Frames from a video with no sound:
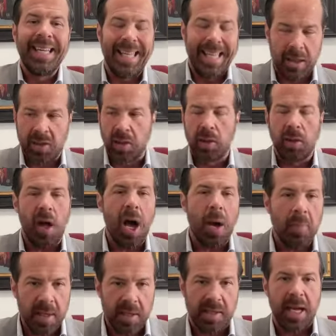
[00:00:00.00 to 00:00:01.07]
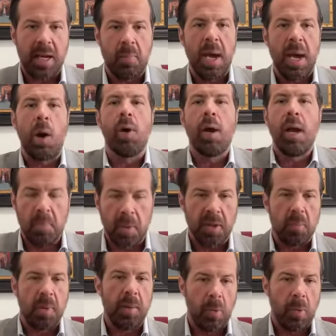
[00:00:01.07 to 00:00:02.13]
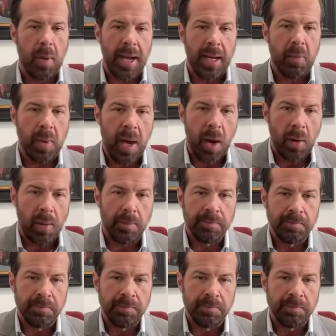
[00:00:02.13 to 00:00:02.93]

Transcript: Get the lobbyists out of power and put the people back in power.